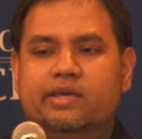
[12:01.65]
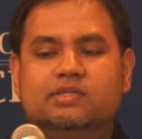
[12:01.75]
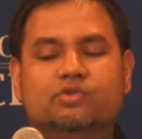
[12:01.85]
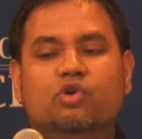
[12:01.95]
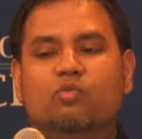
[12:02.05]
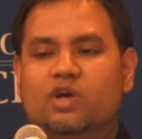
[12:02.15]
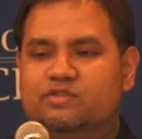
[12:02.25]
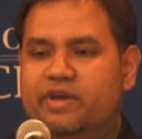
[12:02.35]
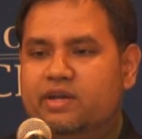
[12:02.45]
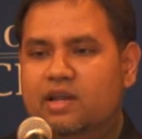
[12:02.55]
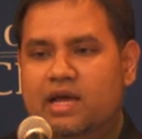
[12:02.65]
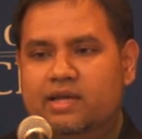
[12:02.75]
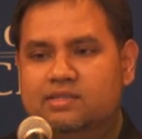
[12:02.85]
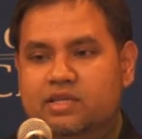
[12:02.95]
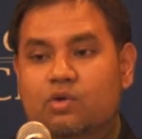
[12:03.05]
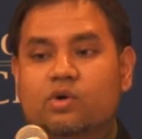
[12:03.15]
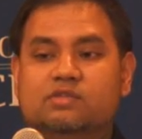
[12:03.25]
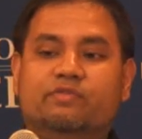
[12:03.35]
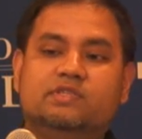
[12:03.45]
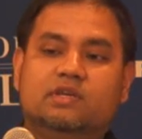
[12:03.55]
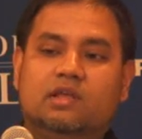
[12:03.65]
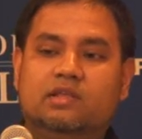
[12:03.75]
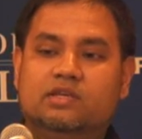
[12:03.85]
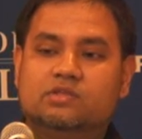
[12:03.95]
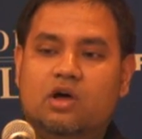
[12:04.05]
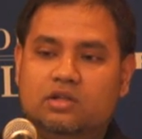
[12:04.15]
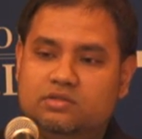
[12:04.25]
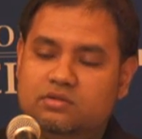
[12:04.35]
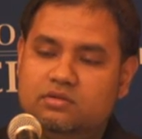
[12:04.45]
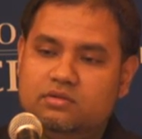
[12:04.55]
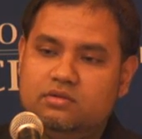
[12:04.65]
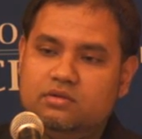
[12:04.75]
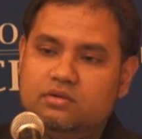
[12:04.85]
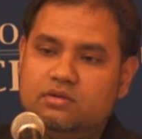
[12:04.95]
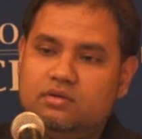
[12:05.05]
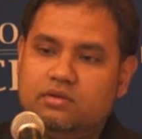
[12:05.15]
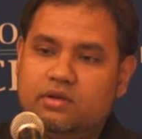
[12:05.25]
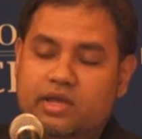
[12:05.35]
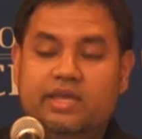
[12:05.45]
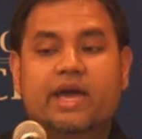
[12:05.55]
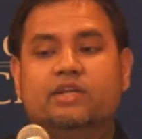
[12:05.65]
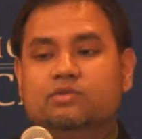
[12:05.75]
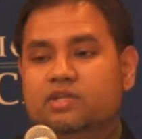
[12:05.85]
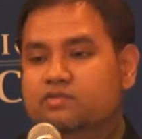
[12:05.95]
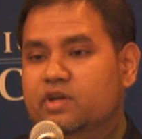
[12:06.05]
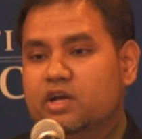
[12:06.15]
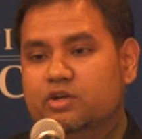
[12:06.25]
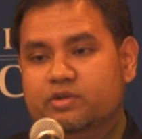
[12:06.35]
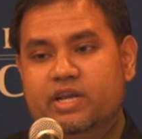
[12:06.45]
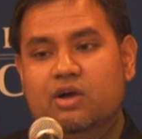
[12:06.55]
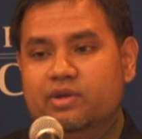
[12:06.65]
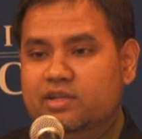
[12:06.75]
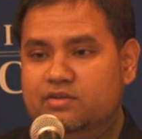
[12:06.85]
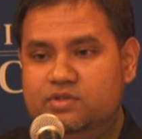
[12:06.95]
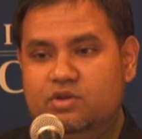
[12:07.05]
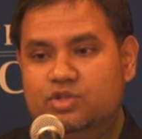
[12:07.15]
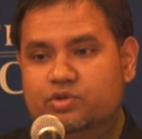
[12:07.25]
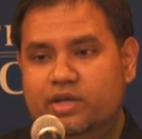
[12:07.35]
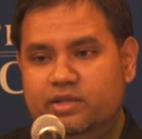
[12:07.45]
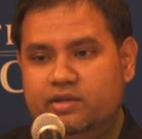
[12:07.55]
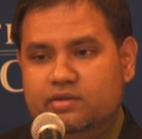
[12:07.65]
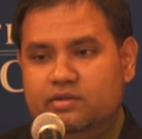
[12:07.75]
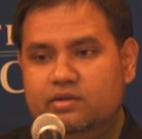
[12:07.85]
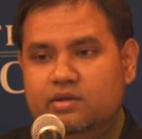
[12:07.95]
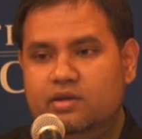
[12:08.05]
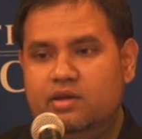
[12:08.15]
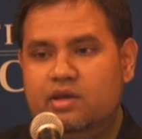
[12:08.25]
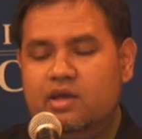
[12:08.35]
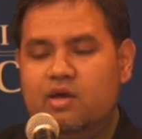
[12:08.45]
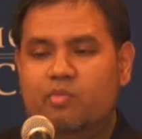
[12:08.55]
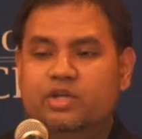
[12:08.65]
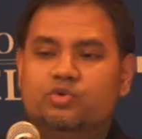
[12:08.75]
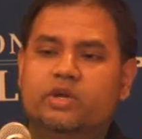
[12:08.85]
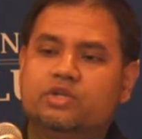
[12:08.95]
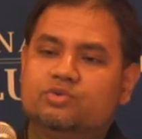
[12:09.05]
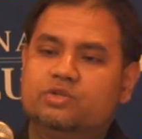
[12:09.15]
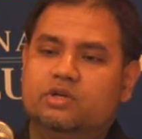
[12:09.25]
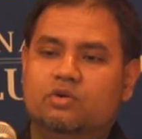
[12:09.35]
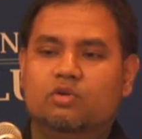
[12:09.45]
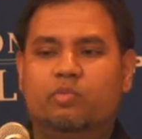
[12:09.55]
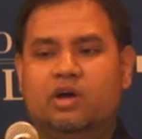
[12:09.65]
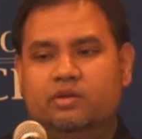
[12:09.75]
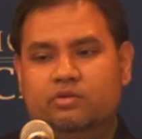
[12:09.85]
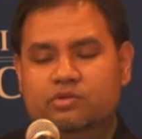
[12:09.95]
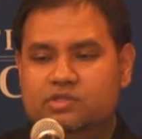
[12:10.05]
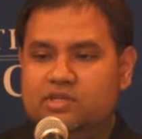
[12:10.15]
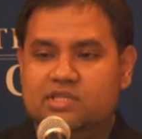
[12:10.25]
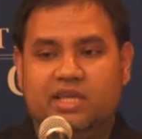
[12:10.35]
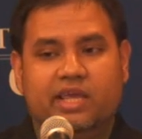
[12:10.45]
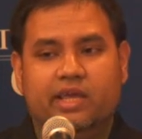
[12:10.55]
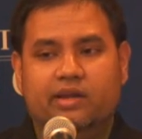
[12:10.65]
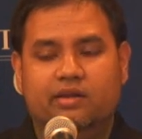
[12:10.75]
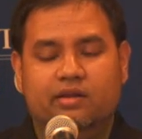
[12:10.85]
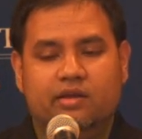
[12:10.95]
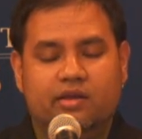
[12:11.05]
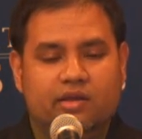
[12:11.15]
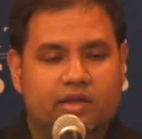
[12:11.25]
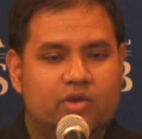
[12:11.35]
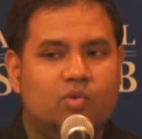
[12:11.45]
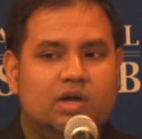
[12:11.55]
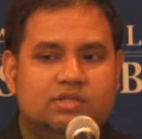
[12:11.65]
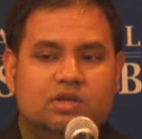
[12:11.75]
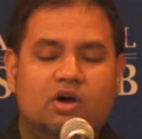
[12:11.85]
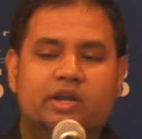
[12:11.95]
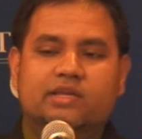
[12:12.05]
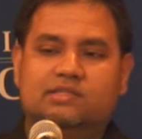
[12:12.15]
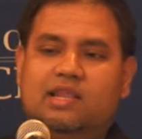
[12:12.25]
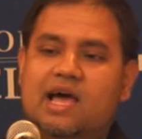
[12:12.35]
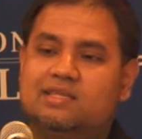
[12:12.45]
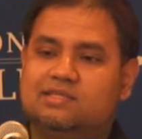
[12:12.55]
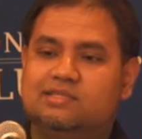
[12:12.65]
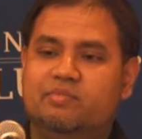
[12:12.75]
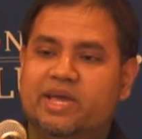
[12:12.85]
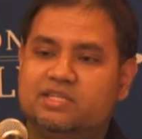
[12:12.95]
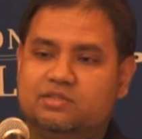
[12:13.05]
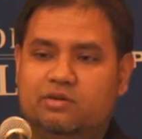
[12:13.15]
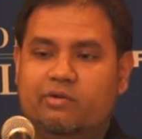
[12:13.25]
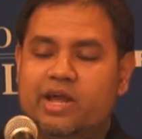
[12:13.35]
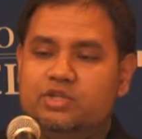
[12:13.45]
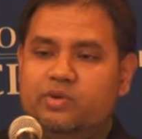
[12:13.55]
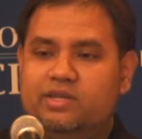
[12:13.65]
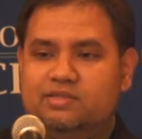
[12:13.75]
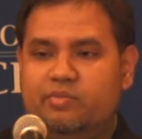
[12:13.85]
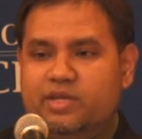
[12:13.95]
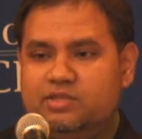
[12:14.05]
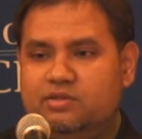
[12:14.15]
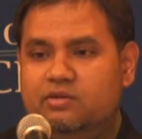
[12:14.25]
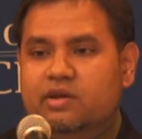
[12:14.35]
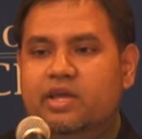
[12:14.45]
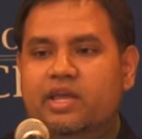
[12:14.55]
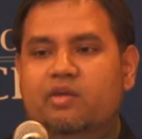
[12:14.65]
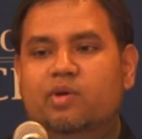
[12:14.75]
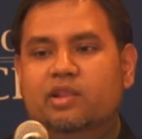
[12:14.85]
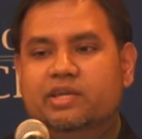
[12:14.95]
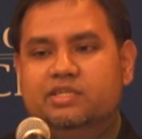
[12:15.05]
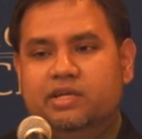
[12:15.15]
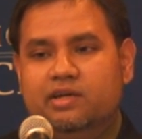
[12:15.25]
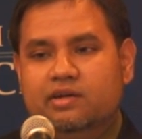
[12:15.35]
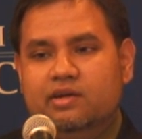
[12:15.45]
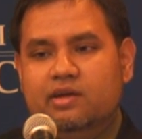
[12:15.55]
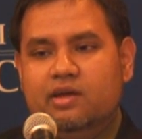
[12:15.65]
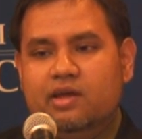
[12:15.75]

His room was vandalized. He was physically assaulted. He had to leave the country. Now he lives in Australia. My 22-year-old brother, who is just a kid, he was on his last semester, graduating semester in Malaysia,